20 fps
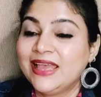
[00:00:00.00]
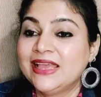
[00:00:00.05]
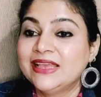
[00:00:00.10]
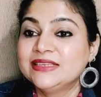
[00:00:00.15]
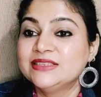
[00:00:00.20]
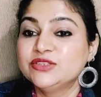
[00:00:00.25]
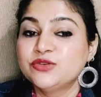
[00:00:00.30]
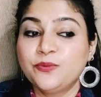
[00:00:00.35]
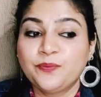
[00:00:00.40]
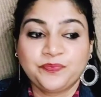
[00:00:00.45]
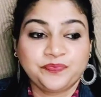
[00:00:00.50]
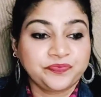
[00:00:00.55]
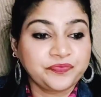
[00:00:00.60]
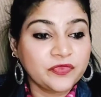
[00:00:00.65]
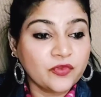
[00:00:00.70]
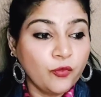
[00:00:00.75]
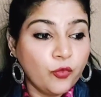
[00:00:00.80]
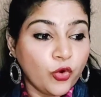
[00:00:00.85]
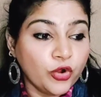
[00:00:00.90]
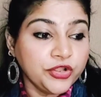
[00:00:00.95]
So
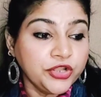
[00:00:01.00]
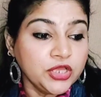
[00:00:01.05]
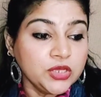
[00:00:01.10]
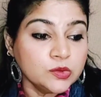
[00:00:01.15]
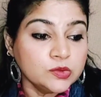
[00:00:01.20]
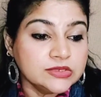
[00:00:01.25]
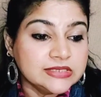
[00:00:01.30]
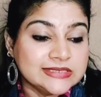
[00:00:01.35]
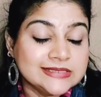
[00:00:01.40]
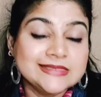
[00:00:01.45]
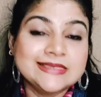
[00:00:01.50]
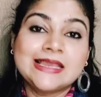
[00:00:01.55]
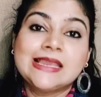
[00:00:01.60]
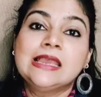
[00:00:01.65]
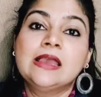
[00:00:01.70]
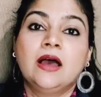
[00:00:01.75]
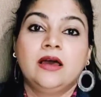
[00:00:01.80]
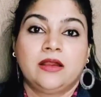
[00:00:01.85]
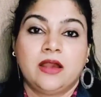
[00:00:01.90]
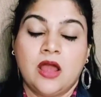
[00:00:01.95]
what do you see
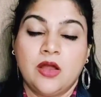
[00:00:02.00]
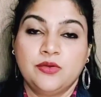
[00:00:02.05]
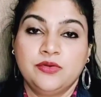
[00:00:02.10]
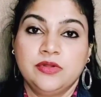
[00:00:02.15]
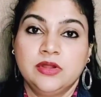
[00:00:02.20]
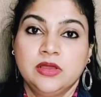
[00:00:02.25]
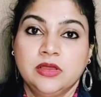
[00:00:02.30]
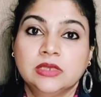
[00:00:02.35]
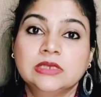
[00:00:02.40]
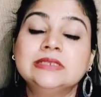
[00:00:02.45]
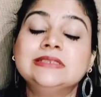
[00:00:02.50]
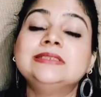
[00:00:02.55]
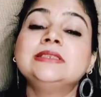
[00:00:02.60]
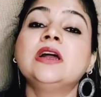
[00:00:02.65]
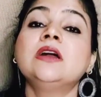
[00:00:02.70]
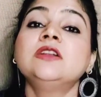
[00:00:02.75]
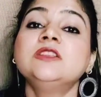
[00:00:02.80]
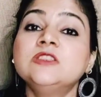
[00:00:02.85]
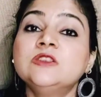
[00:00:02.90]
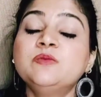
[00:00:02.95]
around?
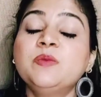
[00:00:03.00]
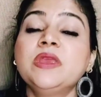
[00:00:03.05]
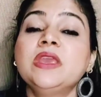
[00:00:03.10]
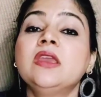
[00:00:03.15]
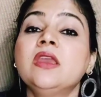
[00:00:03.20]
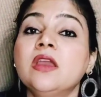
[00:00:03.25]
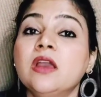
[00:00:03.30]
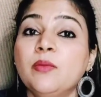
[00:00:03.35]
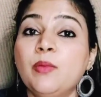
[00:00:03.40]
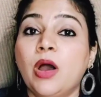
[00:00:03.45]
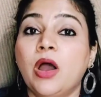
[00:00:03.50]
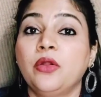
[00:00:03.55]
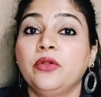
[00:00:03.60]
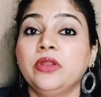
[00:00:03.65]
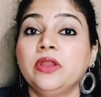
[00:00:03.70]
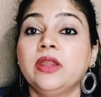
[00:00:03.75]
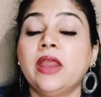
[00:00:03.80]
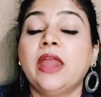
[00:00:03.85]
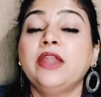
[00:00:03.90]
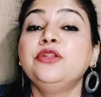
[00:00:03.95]
Start speaking about
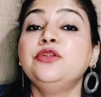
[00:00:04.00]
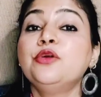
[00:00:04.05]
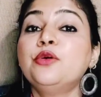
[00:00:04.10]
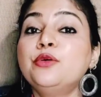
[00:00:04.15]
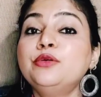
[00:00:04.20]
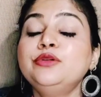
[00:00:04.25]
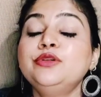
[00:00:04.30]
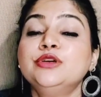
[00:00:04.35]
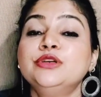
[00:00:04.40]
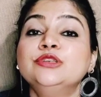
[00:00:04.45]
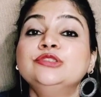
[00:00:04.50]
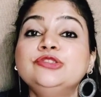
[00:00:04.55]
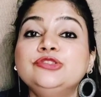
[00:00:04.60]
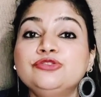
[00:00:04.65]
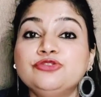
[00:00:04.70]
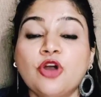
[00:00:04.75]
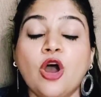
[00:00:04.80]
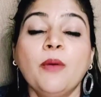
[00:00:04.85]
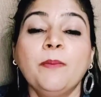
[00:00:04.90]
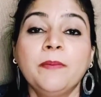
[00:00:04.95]
it, and don't
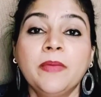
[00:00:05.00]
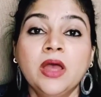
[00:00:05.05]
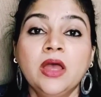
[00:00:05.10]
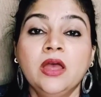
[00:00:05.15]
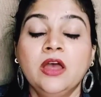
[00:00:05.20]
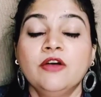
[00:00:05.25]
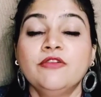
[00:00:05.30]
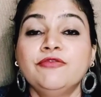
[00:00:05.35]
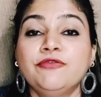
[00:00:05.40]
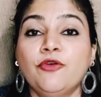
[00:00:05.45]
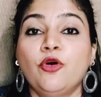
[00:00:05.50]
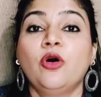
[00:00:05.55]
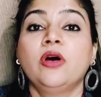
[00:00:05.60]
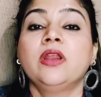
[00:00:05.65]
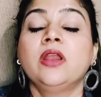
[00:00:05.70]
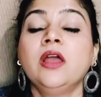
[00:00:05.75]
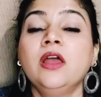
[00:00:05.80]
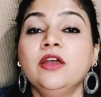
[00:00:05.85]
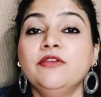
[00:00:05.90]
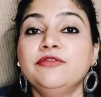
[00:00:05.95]
stop for
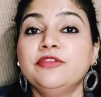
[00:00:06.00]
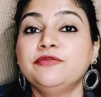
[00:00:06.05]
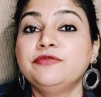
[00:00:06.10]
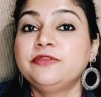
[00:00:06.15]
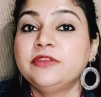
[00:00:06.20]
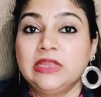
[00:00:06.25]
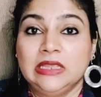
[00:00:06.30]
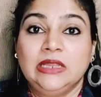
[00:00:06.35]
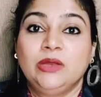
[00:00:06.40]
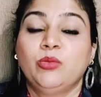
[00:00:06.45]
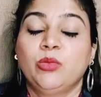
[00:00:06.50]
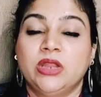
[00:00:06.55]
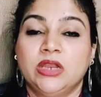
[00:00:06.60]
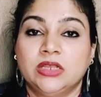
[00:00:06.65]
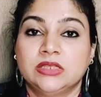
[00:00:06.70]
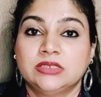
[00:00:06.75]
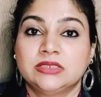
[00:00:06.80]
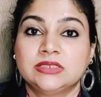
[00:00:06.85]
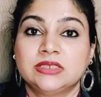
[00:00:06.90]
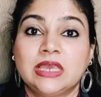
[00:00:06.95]
15
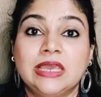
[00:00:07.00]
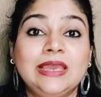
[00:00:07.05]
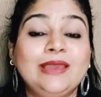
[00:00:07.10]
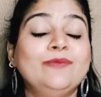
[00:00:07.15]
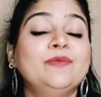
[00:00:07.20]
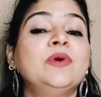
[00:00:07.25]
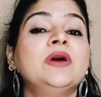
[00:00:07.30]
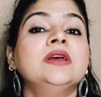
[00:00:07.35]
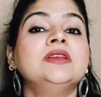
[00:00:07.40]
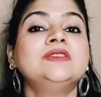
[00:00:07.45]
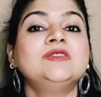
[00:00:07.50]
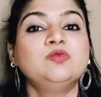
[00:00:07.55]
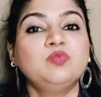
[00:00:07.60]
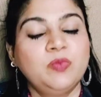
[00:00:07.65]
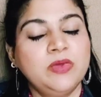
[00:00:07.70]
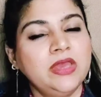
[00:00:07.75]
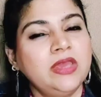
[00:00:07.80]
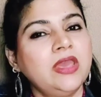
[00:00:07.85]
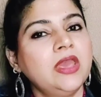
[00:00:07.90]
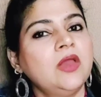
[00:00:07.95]
minutes. Keep
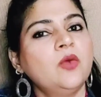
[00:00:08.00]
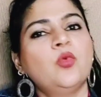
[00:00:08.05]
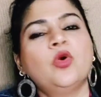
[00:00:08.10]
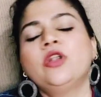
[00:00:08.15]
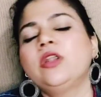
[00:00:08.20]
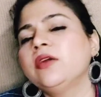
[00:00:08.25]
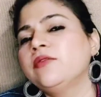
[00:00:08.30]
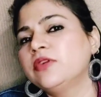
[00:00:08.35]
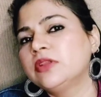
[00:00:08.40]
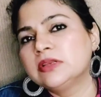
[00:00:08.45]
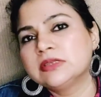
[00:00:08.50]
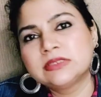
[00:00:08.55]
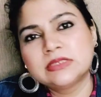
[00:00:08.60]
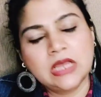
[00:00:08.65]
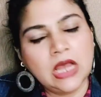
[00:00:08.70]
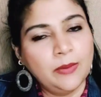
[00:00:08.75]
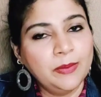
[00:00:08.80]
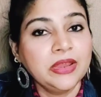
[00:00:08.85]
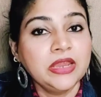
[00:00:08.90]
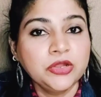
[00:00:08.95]
speaking whatever is
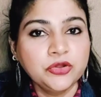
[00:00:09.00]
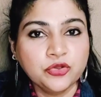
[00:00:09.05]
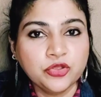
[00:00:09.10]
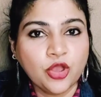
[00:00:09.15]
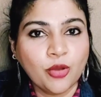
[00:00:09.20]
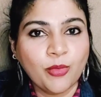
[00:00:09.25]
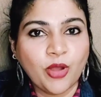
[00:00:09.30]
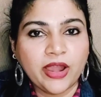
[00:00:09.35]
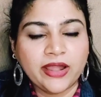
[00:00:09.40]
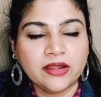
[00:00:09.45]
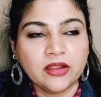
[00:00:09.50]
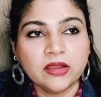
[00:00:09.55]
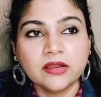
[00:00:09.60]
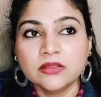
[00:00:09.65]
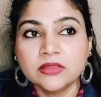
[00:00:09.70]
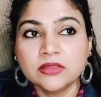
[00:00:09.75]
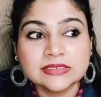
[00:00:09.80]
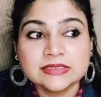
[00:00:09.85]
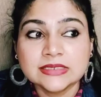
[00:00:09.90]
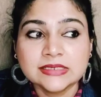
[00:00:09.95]
coming to your mind, and
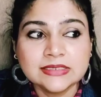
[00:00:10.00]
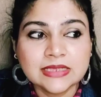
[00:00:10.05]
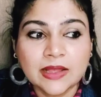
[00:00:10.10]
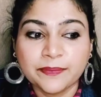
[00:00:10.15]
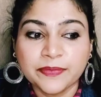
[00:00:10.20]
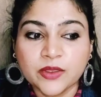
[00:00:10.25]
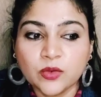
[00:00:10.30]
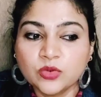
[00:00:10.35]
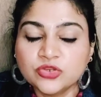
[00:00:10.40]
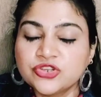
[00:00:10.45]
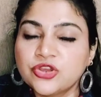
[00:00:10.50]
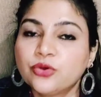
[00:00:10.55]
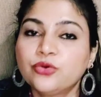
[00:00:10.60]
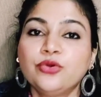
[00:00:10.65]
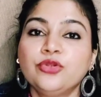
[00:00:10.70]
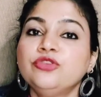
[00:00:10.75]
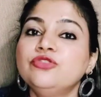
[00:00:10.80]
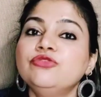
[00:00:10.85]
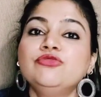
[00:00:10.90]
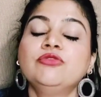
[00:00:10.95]
is something which you're
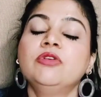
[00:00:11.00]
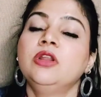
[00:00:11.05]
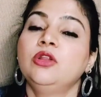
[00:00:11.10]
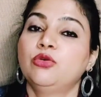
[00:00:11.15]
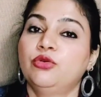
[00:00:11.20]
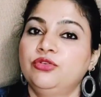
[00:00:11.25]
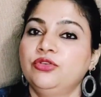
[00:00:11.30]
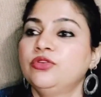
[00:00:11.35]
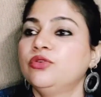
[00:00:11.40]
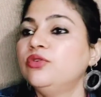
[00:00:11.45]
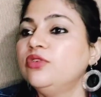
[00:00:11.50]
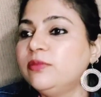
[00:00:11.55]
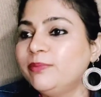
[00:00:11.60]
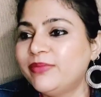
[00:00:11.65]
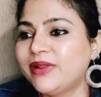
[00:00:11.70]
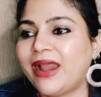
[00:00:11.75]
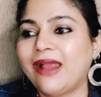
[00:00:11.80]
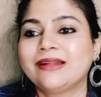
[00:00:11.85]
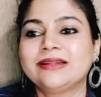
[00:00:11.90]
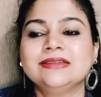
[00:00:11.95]
going to do alone. Don't
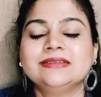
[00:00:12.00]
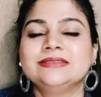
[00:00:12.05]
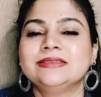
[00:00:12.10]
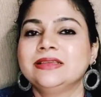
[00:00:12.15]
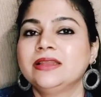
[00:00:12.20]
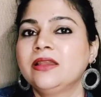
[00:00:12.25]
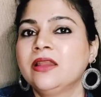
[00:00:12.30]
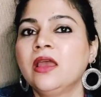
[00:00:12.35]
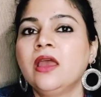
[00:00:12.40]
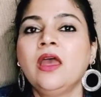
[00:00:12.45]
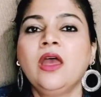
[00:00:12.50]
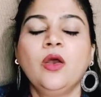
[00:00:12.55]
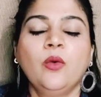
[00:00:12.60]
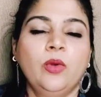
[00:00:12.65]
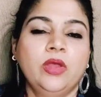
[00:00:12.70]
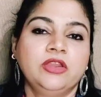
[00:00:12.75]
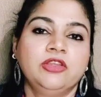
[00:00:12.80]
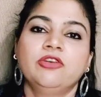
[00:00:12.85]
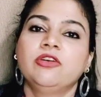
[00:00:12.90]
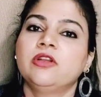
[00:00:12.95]
practice it
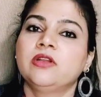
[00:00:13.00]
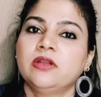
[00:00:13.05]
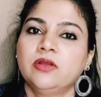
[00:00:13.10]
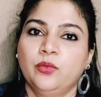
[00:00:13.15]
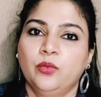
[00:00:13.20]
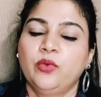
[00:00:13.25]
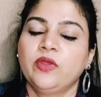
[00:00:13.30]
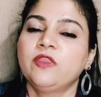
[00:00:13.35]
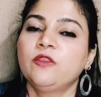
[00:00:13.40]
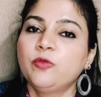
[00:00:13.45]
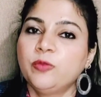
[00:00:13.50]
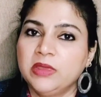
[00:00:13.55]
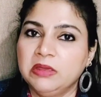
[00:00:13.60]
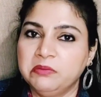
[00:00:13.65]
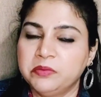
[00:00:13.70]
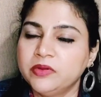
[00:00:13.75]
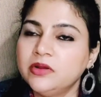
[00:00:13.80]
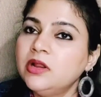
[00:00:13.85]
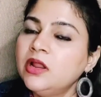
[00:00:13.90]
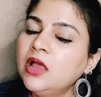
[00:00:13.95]
when you're with
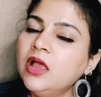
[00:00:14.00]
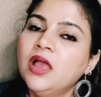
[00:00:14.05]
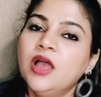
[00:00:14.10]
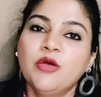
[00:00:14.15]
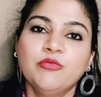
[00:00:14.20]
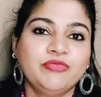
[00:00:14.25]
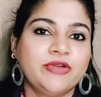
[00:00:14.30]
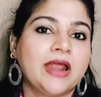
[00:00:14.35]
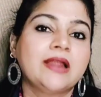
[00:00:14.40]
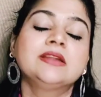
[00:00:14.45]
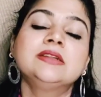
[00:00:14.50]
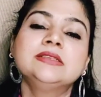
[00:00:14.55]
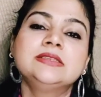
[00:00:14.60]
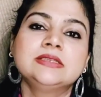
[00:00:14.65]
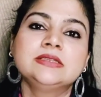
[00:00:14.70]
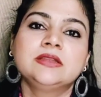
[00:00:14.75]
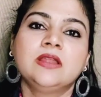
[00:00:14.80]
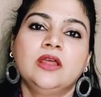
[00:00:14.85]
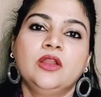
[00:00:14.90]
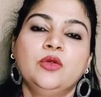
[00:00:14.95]
people. Practice
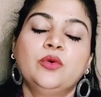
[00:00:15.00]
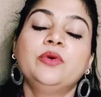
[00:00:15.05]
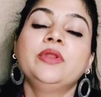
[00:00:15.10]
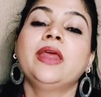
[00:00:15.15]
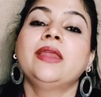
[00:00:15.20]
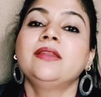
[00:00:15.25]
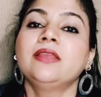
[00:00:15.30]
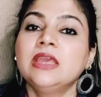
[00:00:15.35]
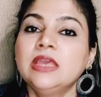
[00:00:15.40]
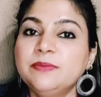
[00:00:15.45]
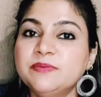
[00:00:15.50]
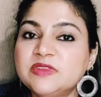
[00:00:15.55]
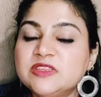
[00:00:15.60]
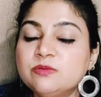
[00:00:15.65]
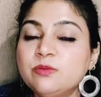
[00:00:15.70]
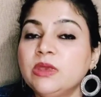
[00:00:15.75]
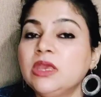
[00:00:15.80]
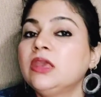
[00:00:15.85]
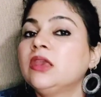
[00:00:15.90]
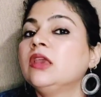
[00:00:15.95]
it alone and keep
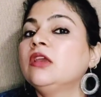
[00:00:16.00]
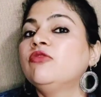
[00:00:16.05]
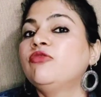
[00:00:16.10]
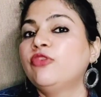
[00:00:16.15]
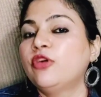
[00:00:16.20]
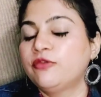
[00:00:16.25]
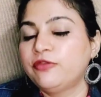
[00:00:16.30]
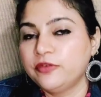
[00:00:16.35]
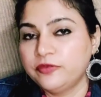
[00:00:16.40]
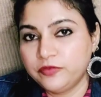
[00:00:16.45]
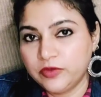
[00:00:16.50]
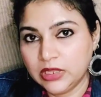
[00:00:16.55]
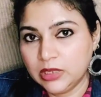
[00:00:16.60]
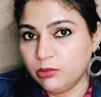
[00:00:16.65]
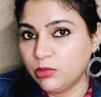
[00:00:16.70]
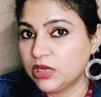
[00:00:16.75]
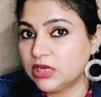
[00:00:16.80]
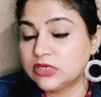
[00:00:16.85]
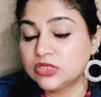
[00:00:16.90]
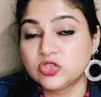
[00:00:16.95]
speaking for 15
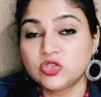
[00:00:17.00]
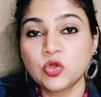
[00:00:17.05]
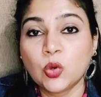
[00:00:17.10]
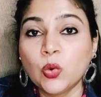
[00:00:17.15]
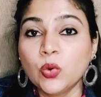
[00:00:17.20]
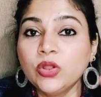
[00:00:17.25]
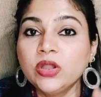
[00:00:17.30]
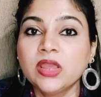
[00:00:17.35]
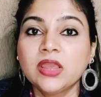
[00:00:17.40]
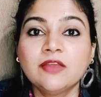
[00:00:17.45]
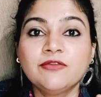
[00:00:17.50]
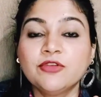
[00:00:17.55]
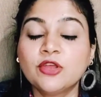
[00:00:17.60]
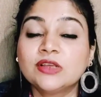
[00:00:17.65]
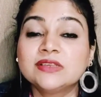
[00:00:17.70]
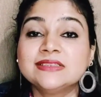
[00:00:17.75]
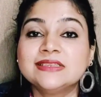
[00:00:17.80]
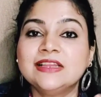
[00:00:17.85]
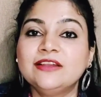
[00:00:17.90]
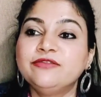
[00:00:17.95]
minutes. Don't give
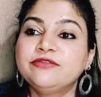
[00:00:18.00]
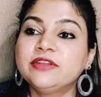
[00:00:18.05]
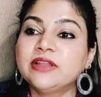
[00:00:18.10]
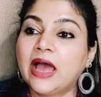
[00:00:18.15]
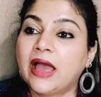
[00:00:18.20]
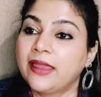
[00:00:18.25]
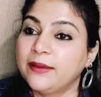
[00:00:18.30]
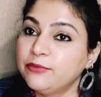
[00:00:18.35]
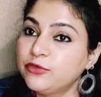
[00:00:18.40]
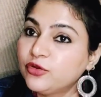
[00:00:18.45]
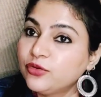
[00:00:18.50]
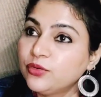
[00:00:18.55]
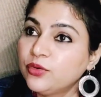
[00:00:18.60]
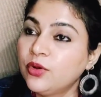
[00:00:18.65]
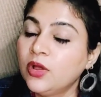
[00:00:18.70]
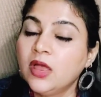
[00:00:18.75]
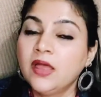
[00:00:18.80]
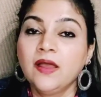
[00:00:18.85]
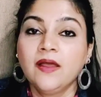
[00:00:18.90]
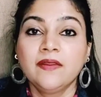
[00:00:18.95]
yourself time to
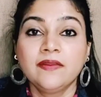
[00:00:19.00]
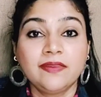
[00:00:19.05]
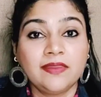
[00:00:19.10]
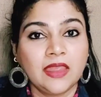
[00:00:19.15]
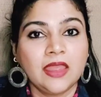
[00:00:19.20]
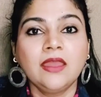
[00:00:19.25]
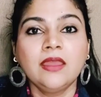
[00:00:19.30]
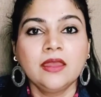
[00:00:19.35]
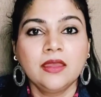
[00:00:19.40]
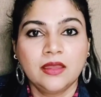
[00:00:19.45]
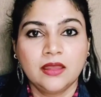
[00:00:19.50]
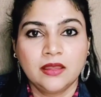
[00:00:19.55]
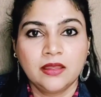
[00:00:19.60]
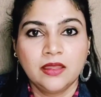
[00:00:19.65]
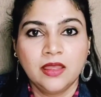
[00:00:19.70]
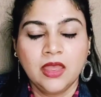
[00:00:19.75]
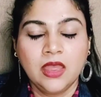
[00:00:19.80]
think.